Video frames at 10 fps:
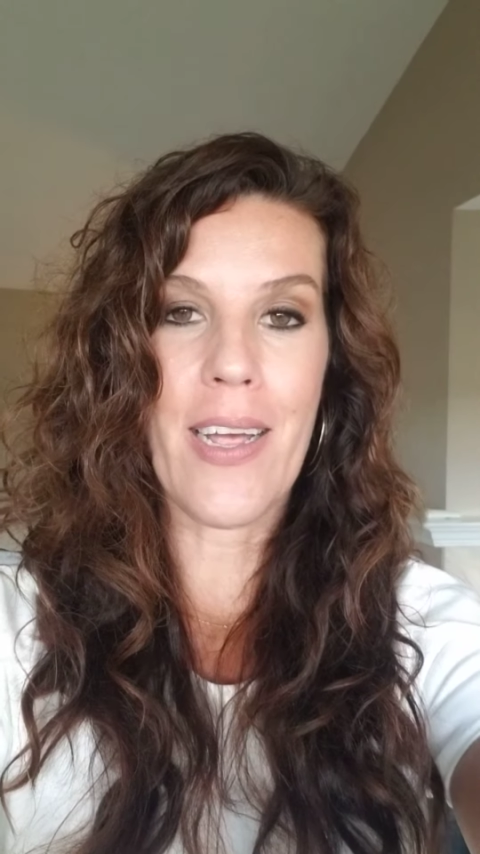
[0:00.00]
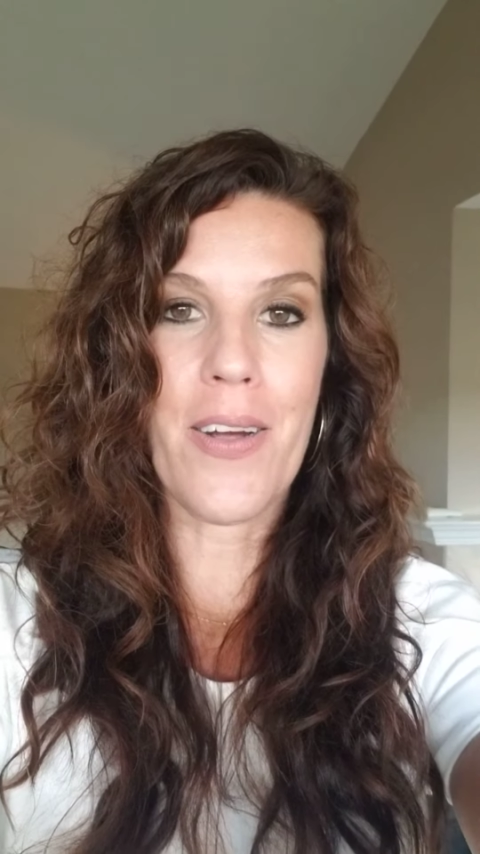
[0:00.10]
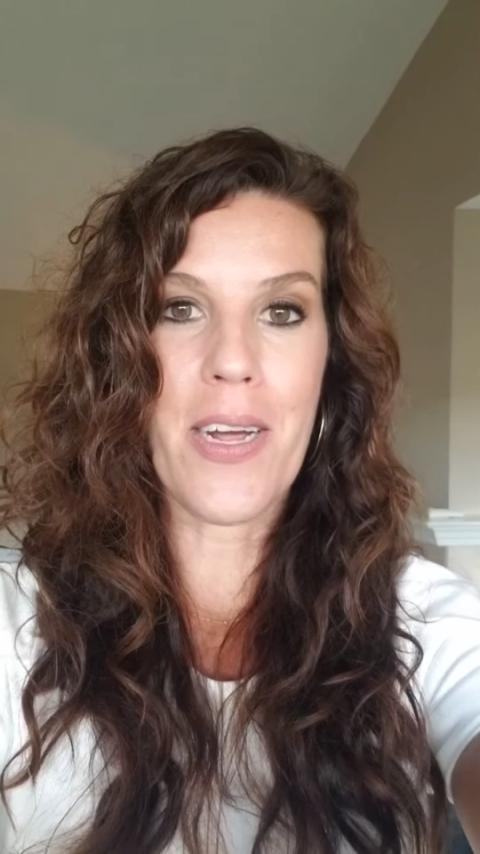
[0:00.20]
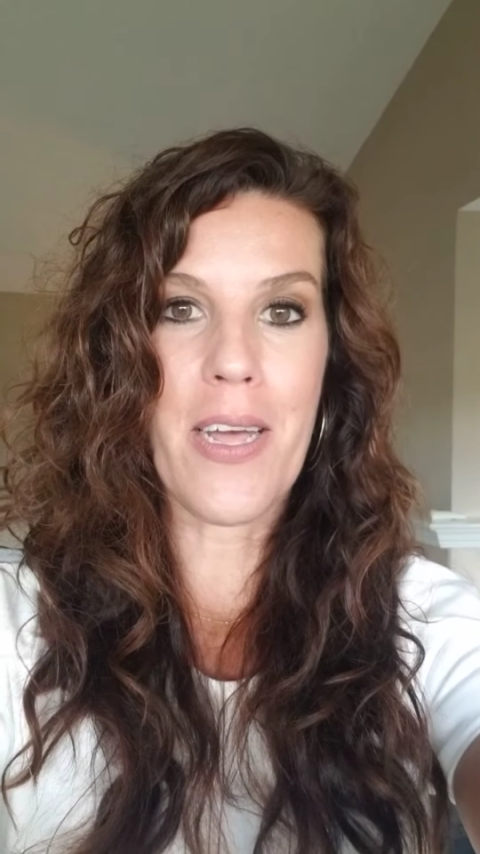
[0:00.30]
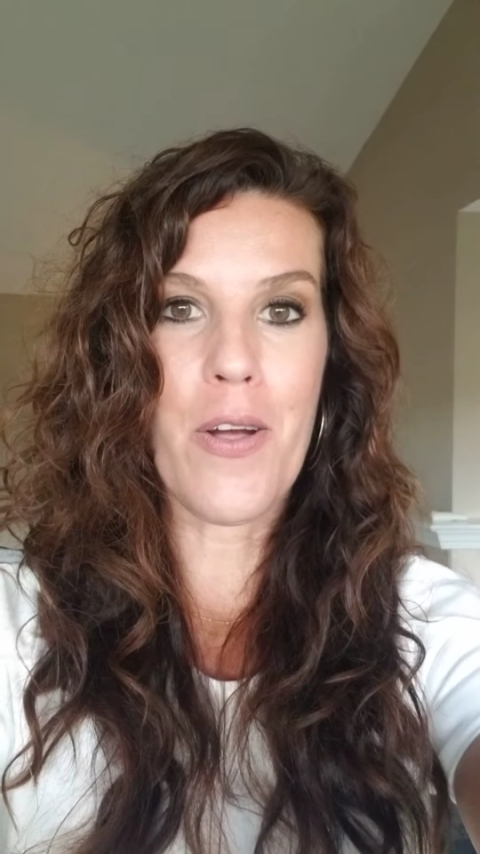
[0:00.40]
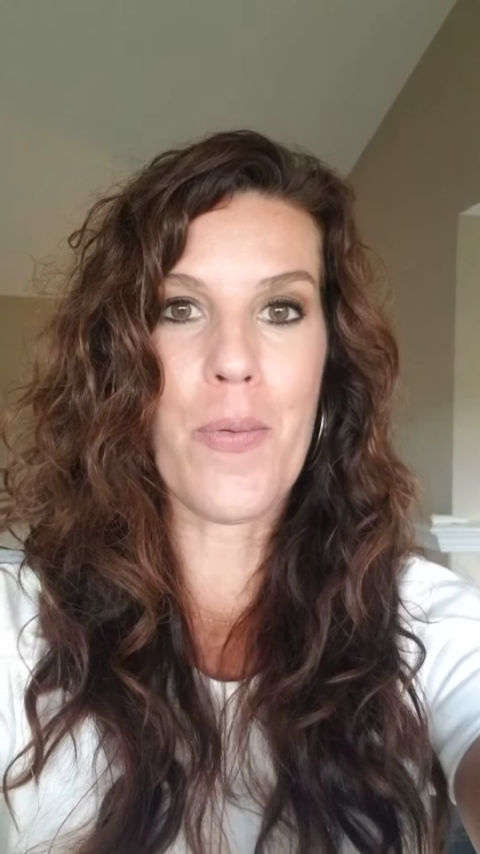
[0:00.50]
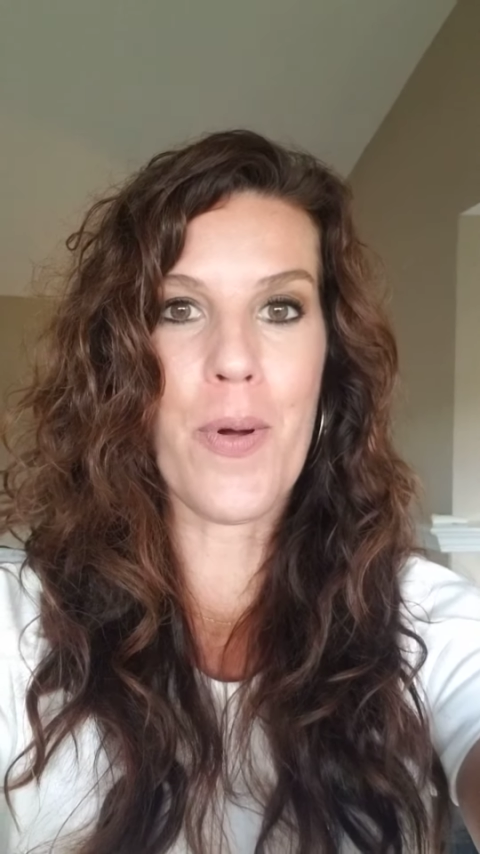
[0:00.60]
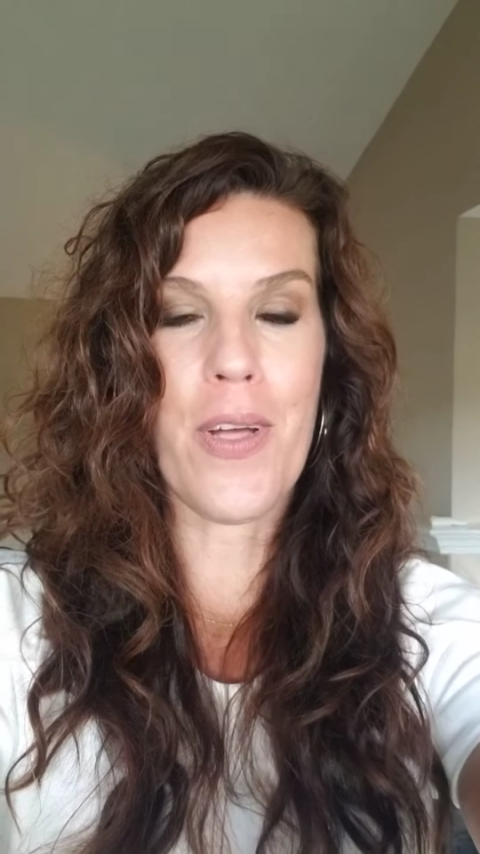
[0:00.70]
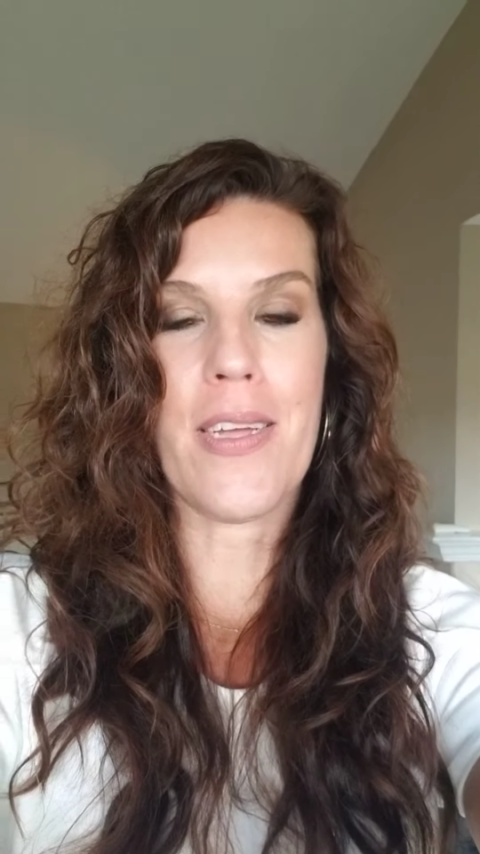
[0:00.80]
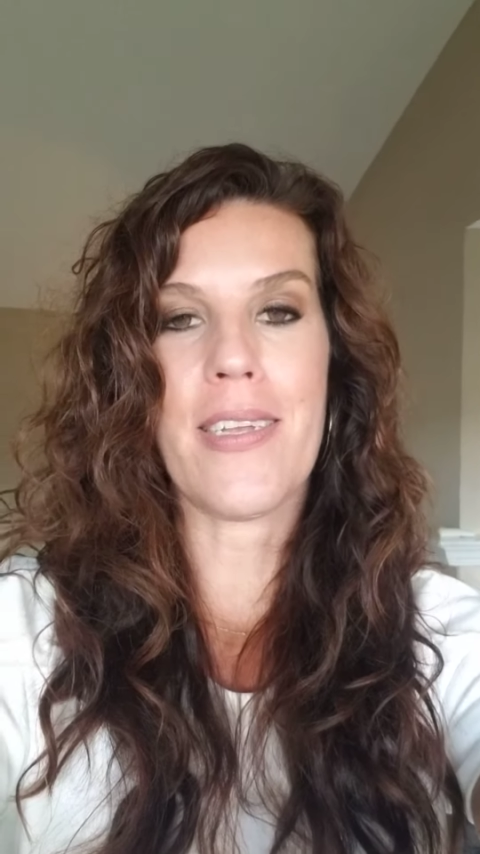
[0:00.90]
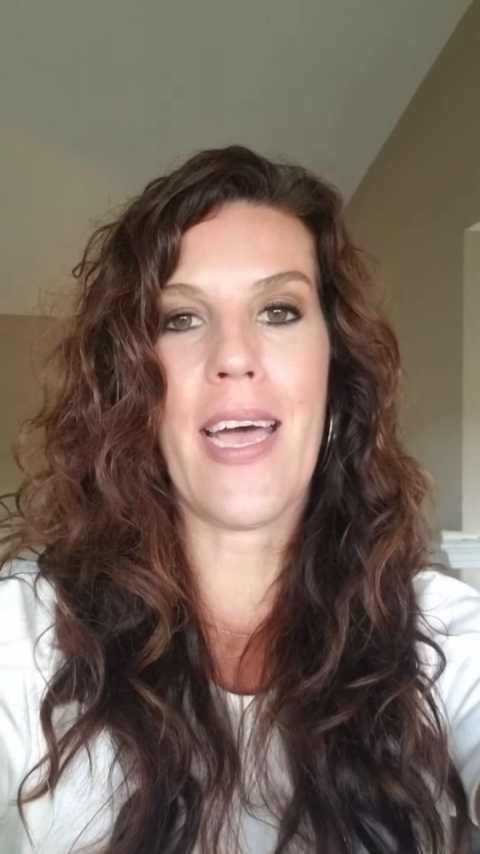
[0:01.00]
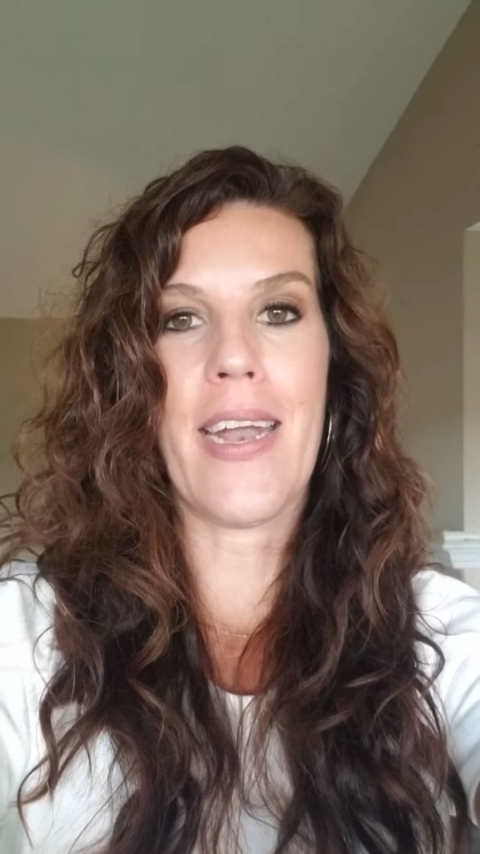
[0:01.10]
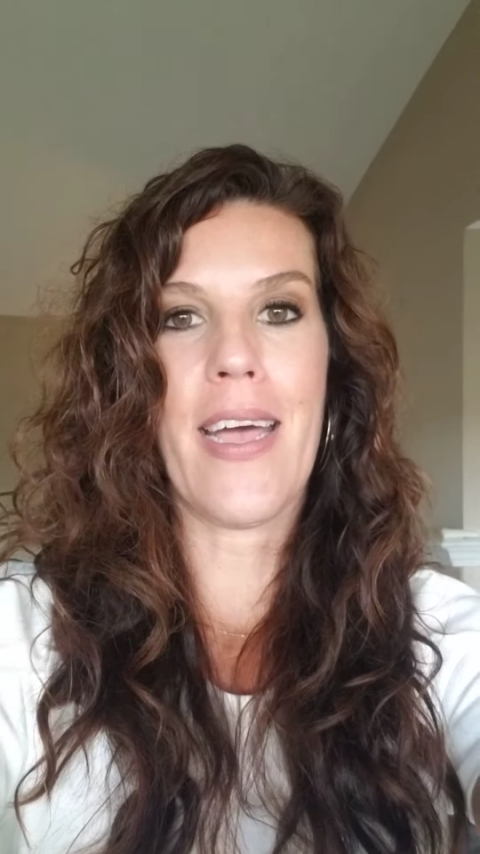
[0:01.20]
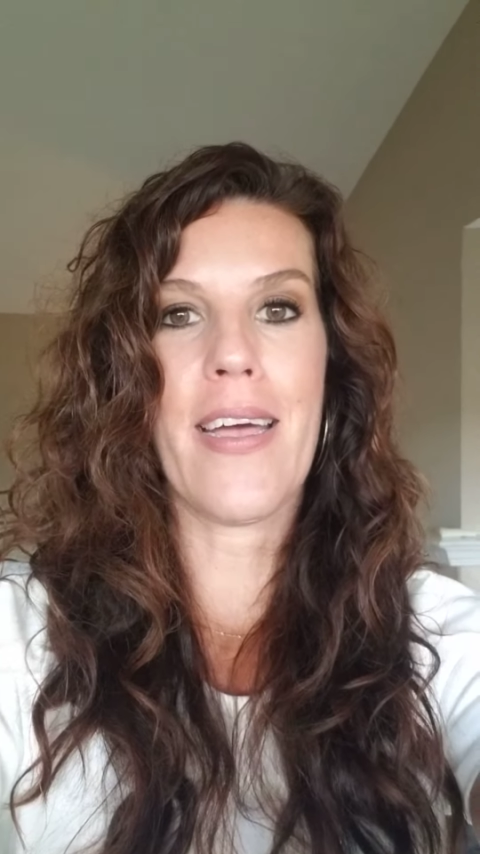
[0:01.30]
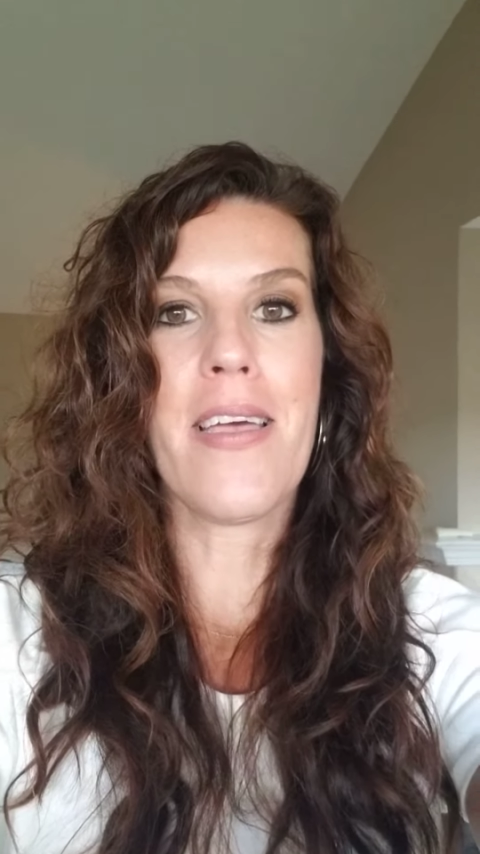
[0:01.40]
area or market
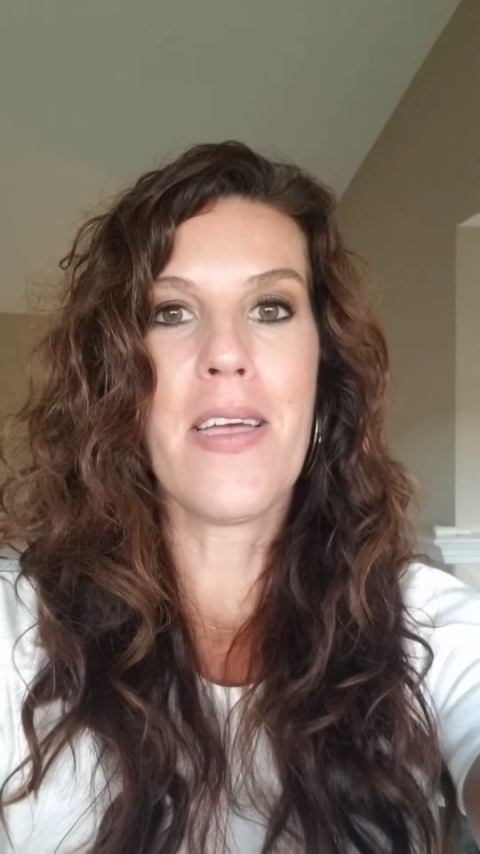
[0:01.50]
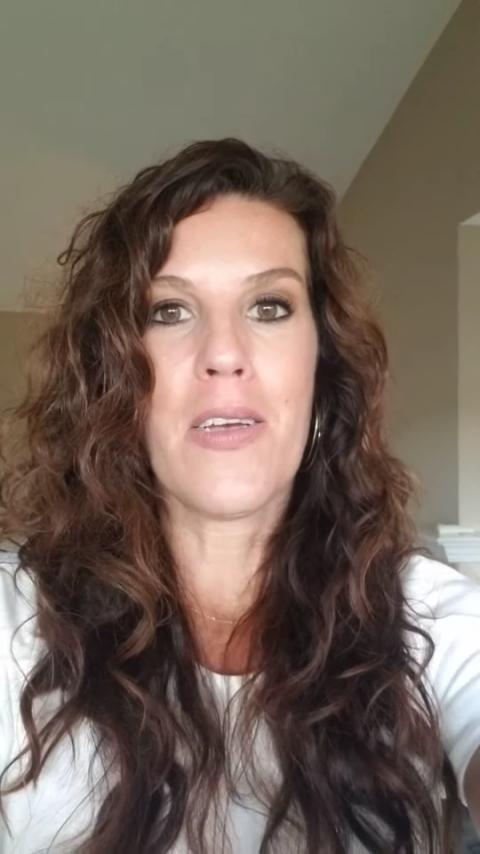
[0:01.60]
data.